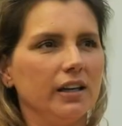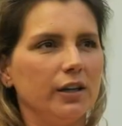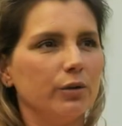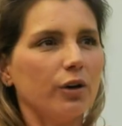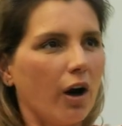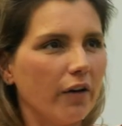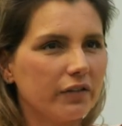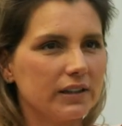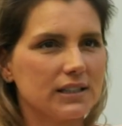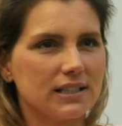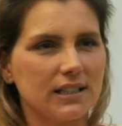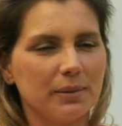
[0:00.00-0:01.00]
you'd
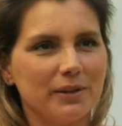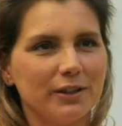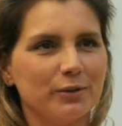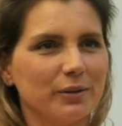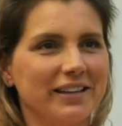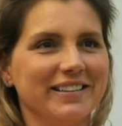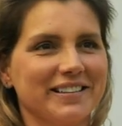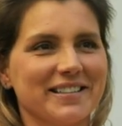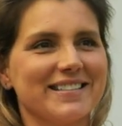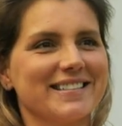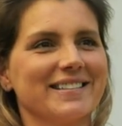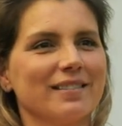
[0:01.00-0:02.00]
often see me doing
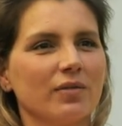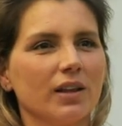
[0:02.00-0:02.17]
this,